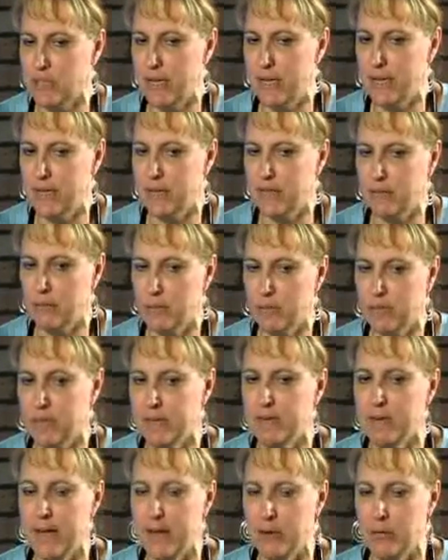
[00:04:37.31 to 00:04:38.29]

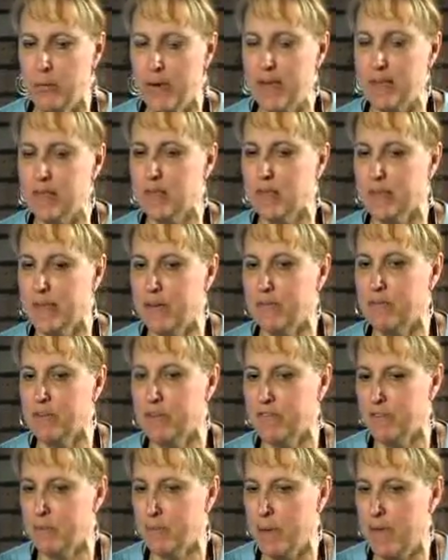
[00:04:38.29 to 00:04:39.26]
had raised the
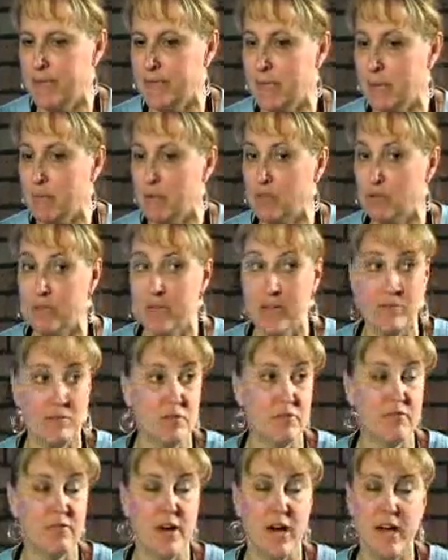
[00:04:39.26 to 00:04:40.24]
level of the pandemic to
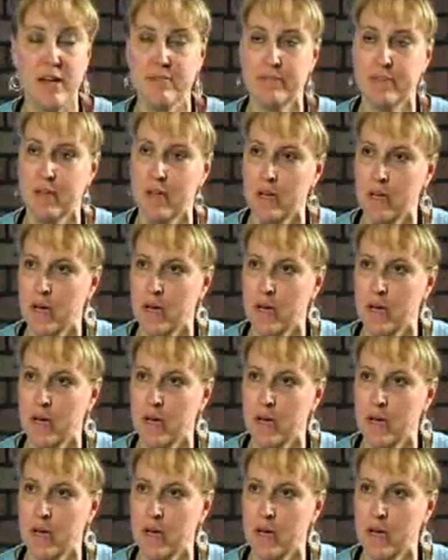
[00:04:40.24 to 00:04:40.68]
level 5.